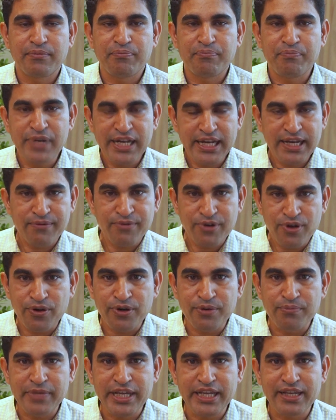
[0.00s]
believed
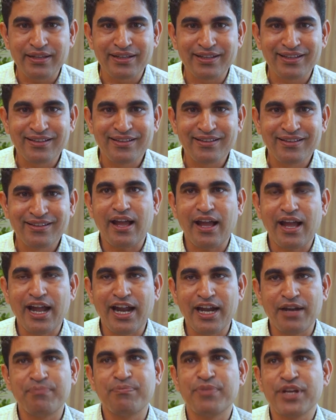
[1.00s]
on me,
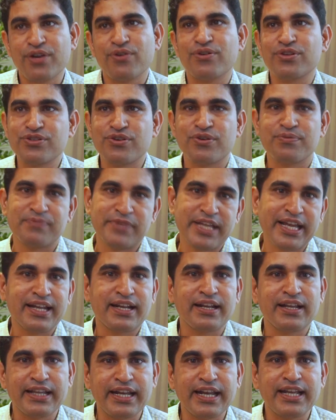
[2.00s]
and because of their
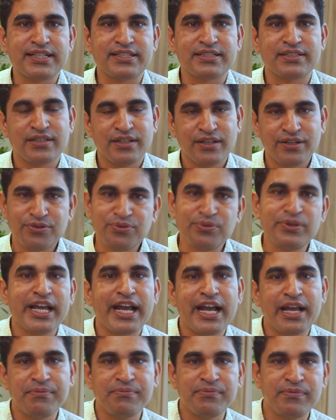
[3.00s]
grace, today
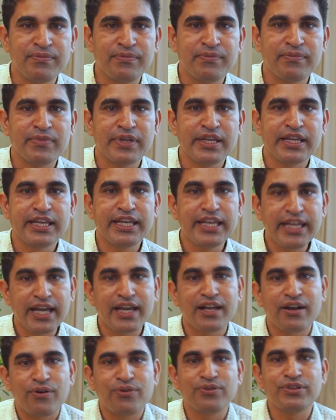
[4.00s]
I am
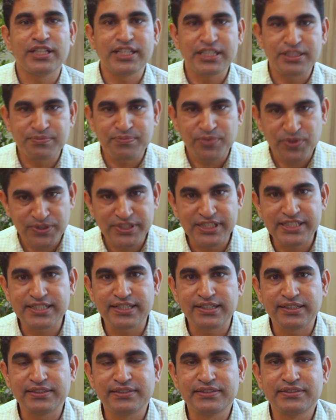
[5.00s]
here on this
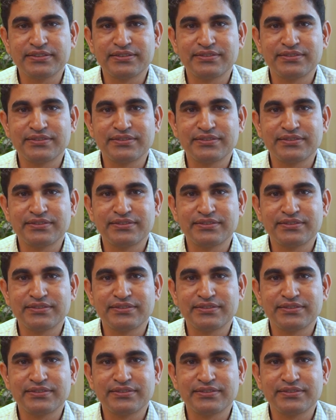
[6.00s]
position.